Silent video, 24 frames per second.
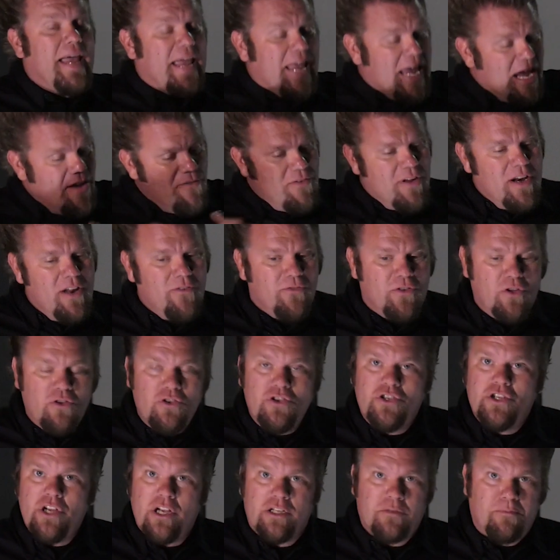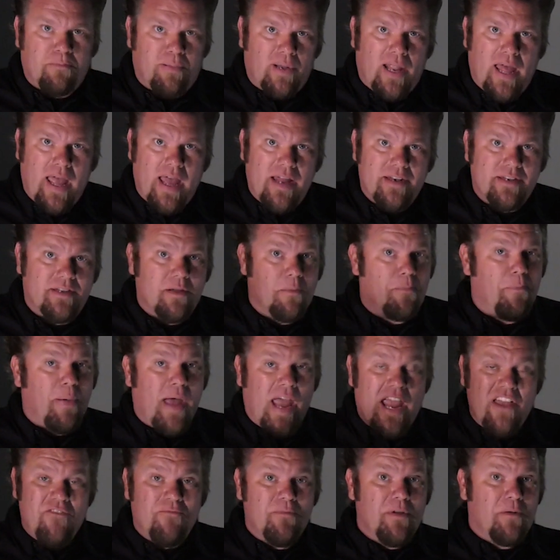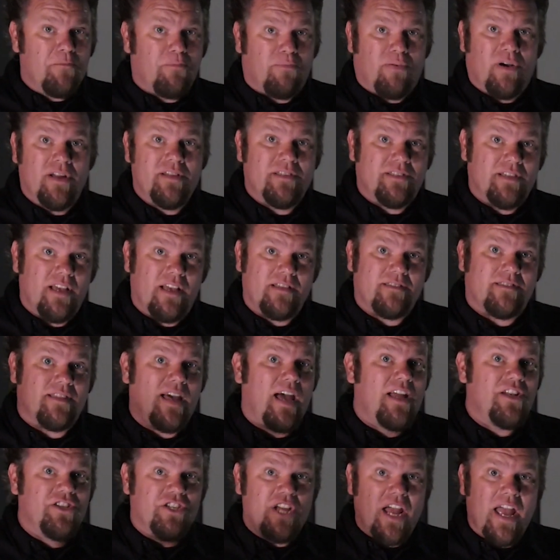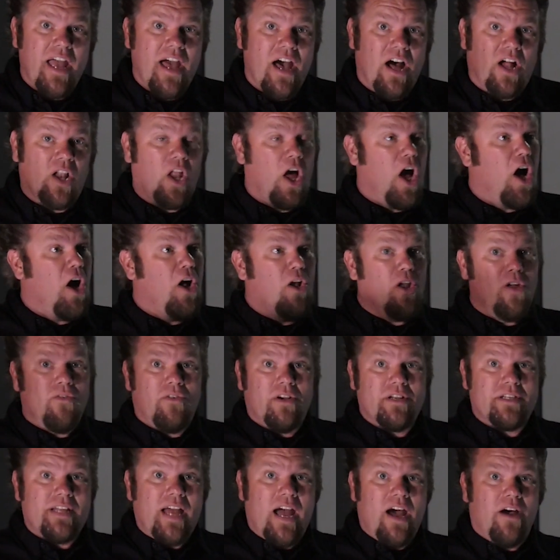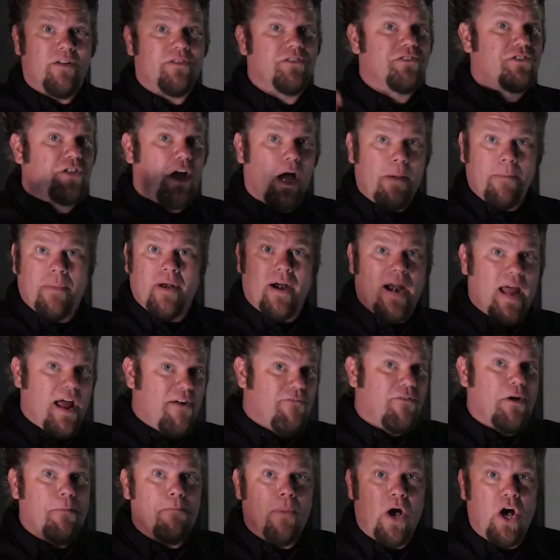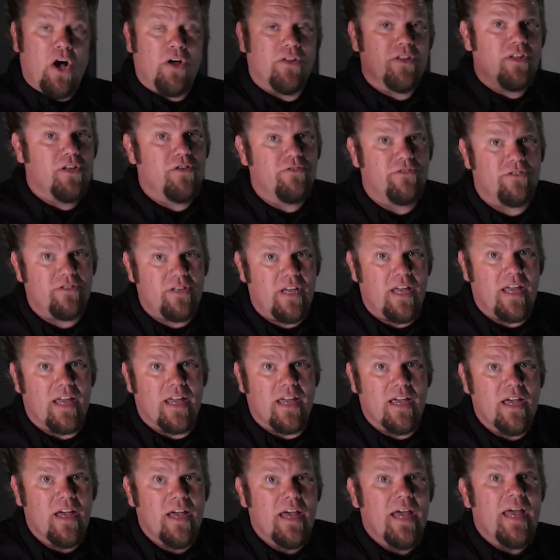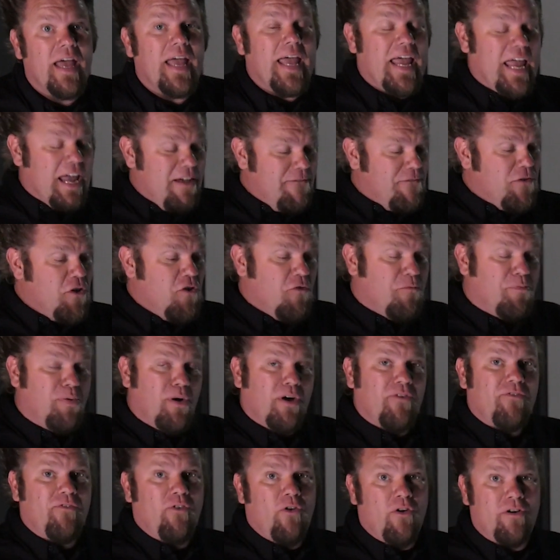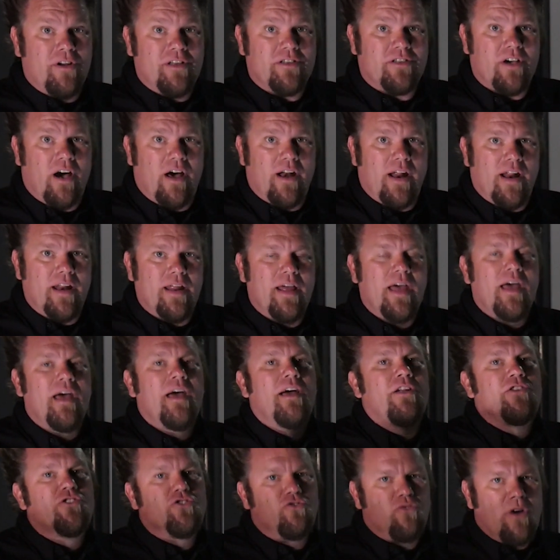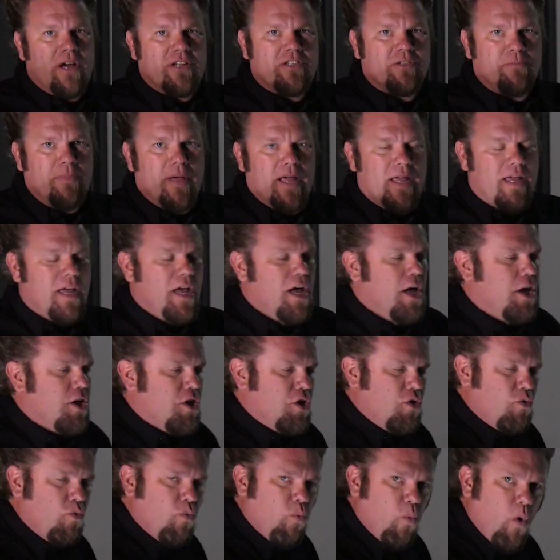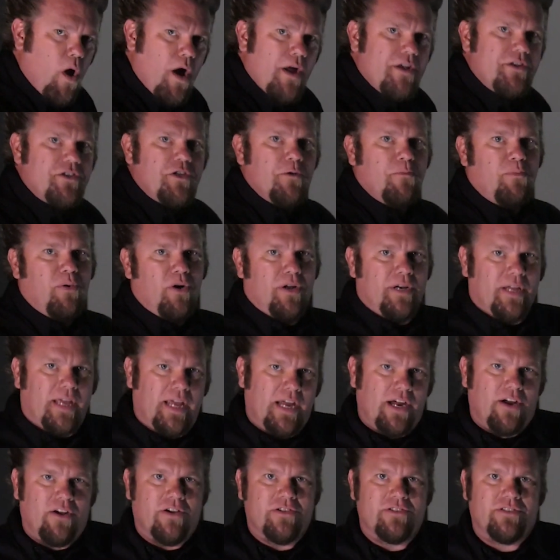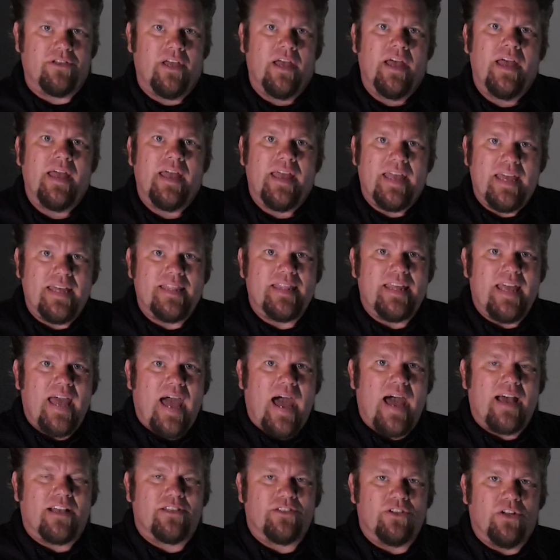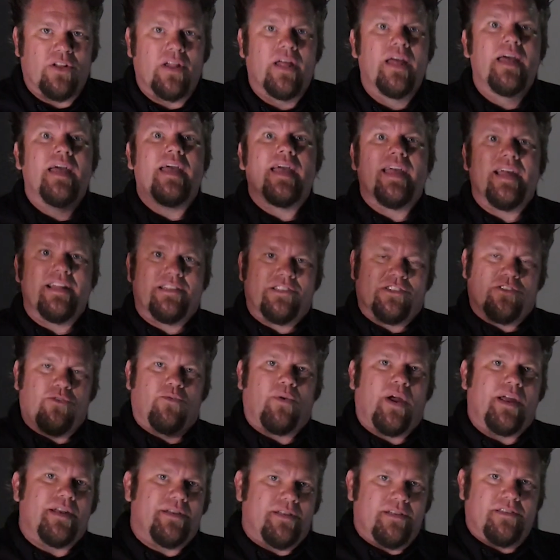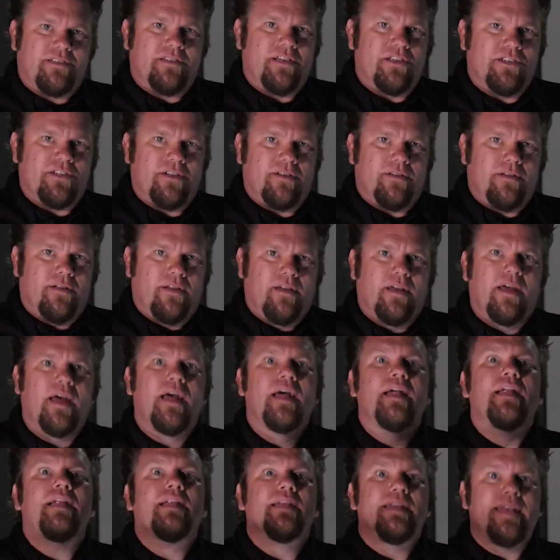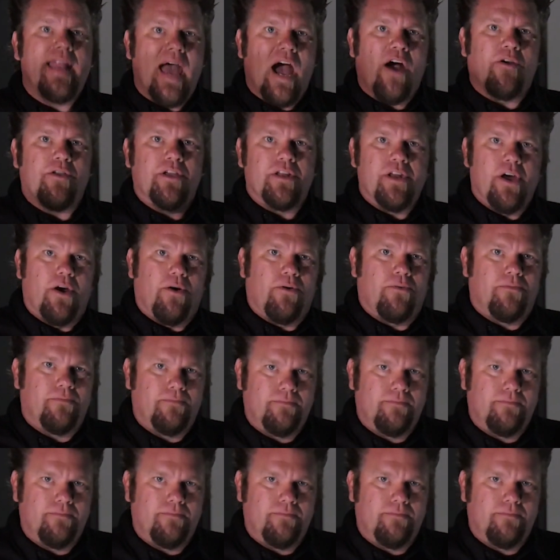Even if you just plan to pavement princess that JL all over town, stopping at every mall that you see, if you've put 40s on it, trust me, you want to put gears in the axle. It's the right decision. Now you know.